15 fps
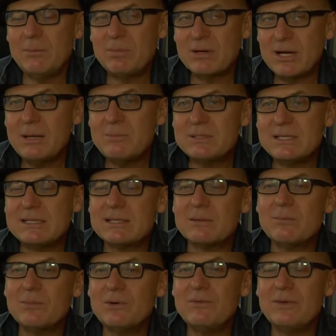perhaps it's a
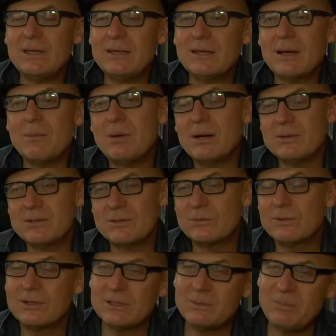movie about
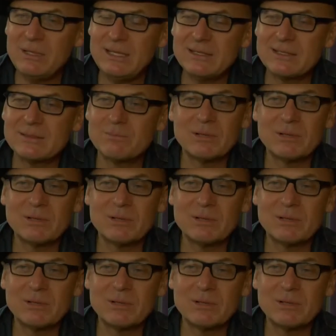world peace.